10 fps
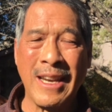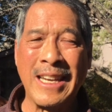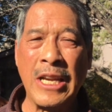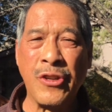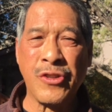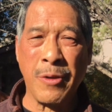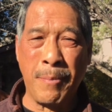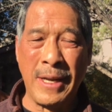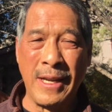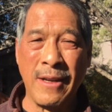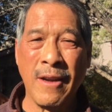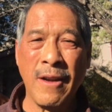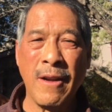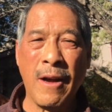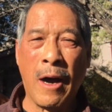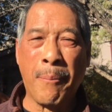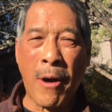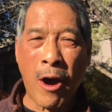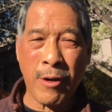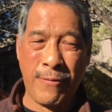needs to be a
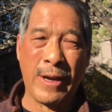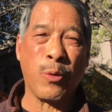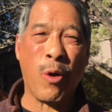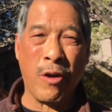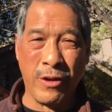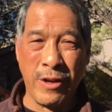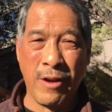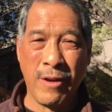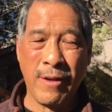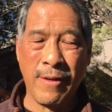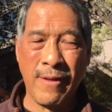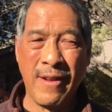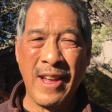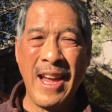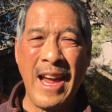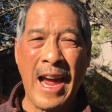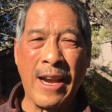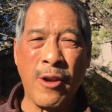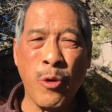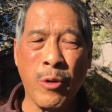part of that quality.
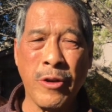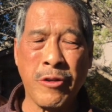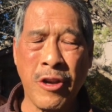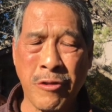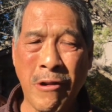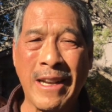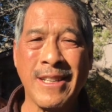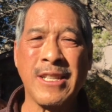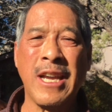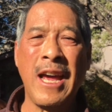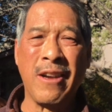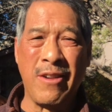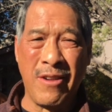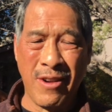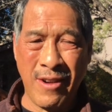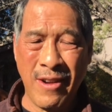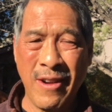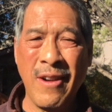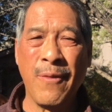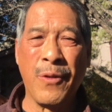And in order to transcend
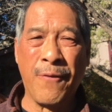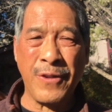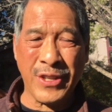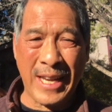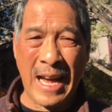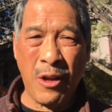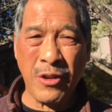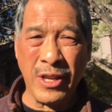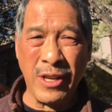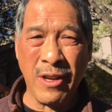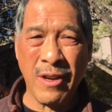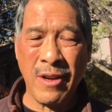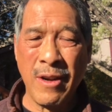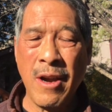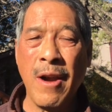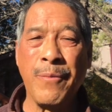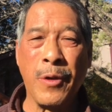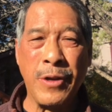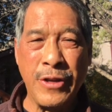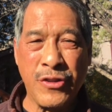the physicality, there
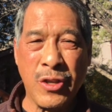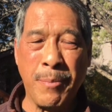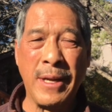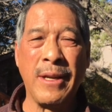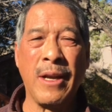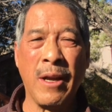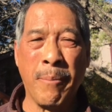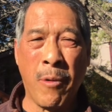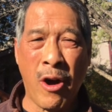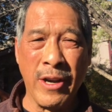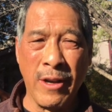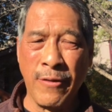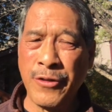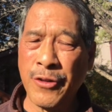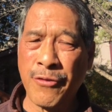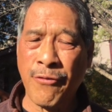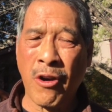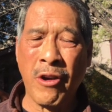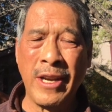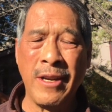needs to be embodied. And this is
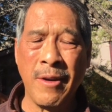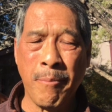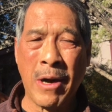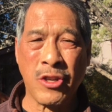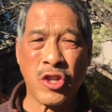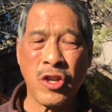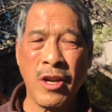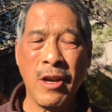very much